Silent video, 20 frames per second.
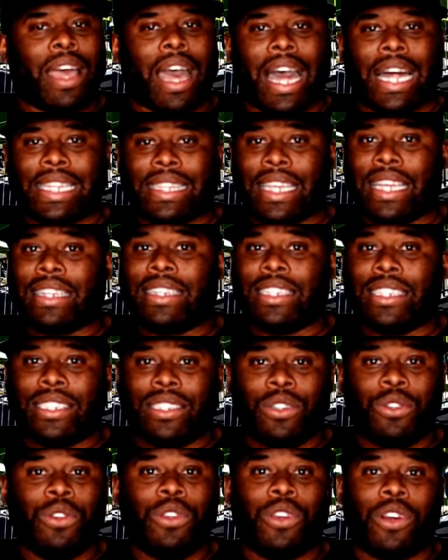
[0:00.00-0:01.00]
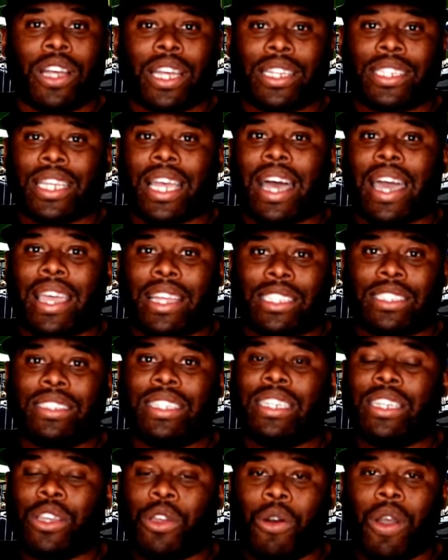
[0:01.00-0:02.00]
I think the New York Giants
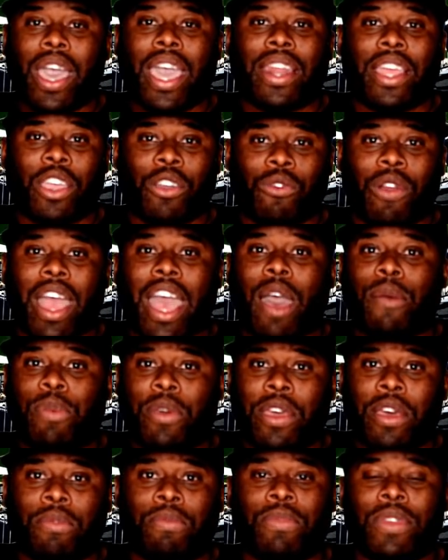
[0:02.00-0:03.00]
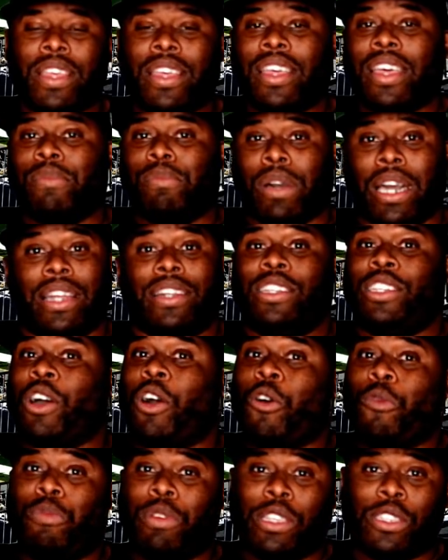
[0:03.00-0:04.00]
need to go ahead and grab him. But
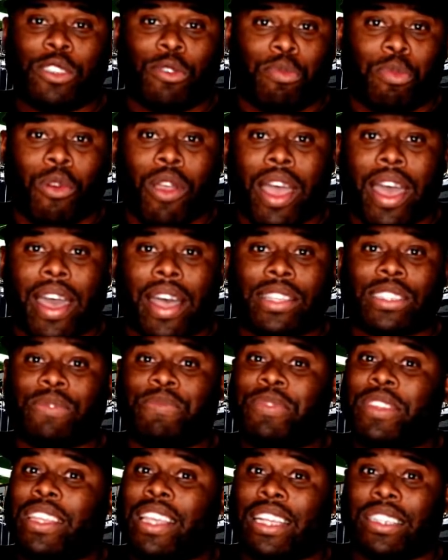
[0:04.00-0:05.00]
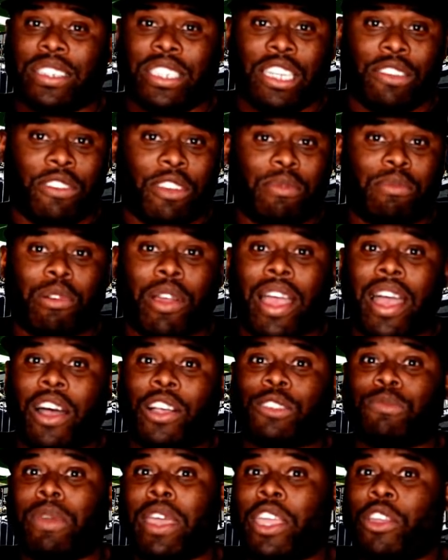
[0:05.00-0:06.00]
don't be surprised. Cleveland
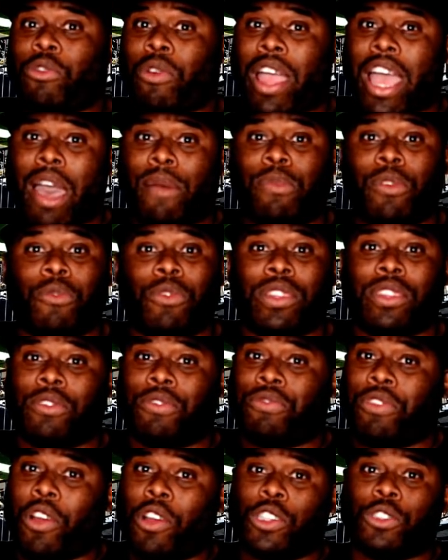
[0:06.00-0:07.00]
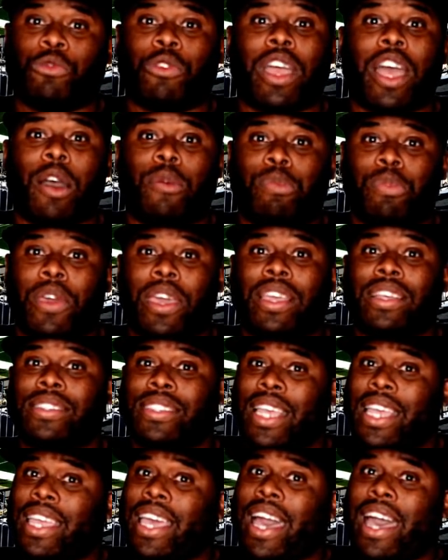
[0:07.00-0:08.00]
Browns may grab him with the first round pick
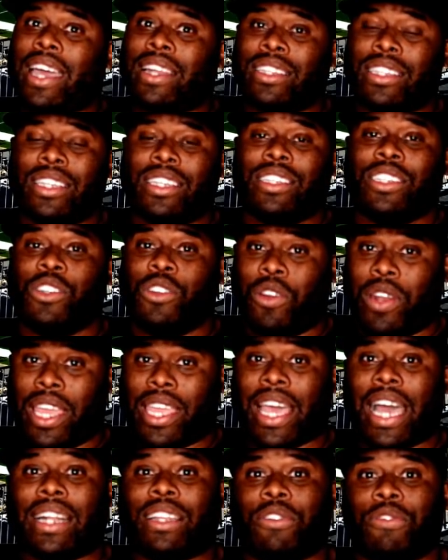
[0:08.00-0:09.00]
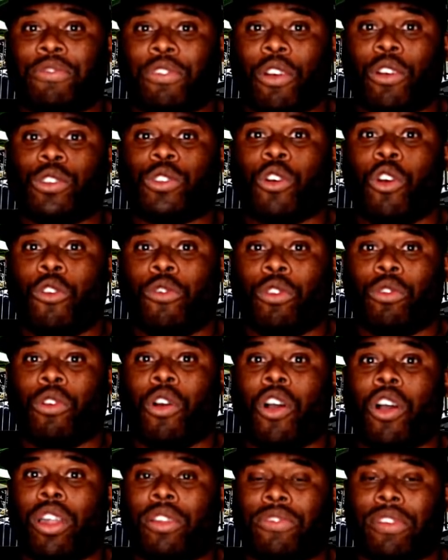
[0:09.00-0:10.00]
because they got, you know, they got the first
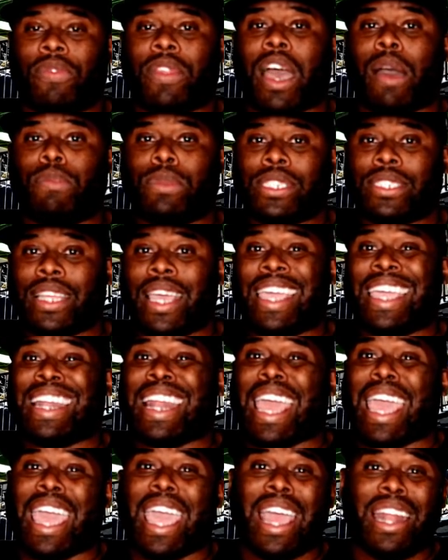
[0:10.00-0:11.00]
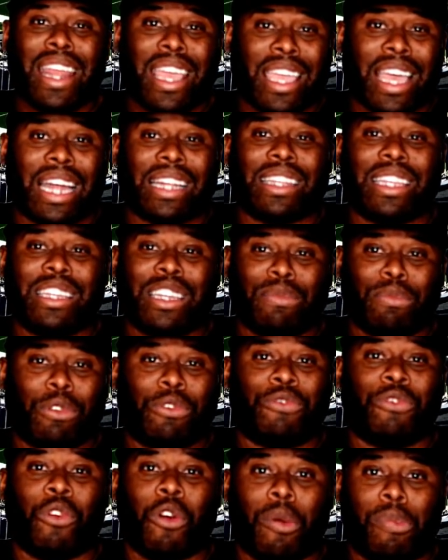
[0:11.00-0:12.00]
overall, if I'm not mistaken, and they got the number
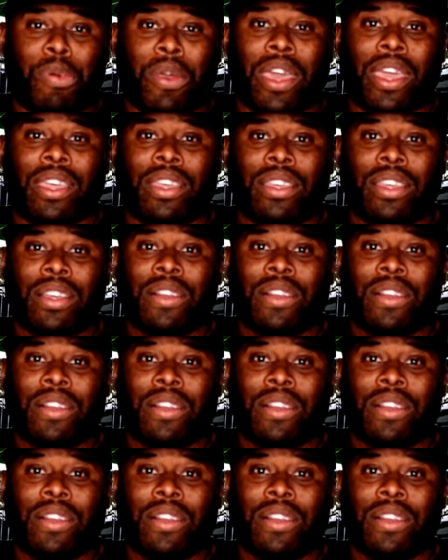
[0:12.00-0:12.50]
four pick.